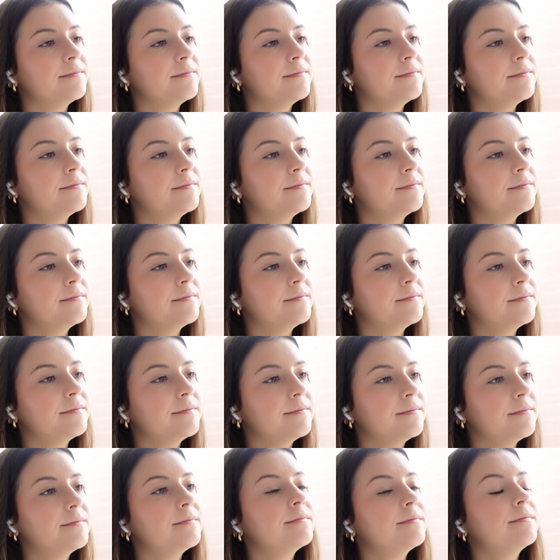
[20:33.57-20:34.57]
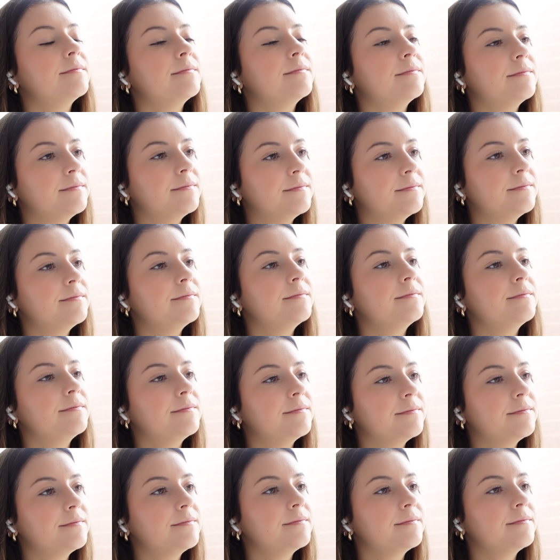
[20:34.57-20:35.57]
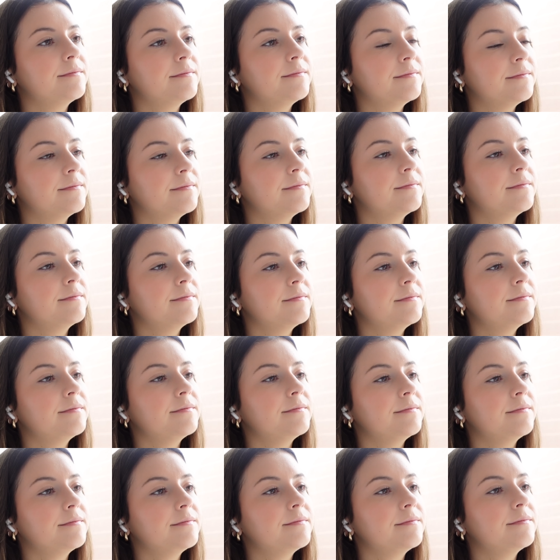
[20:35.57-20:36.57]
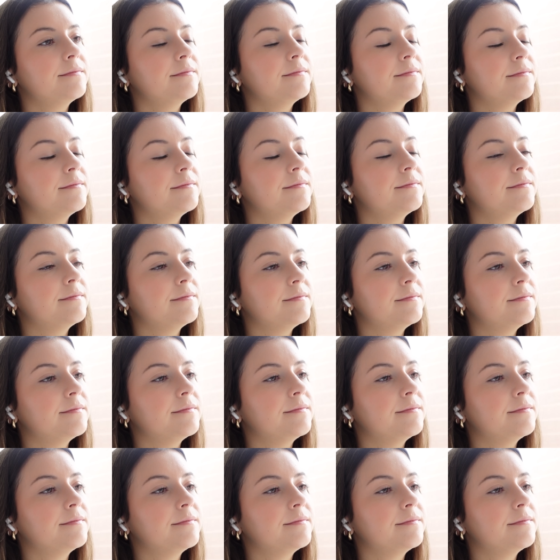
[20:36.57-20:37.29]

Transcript: (silent)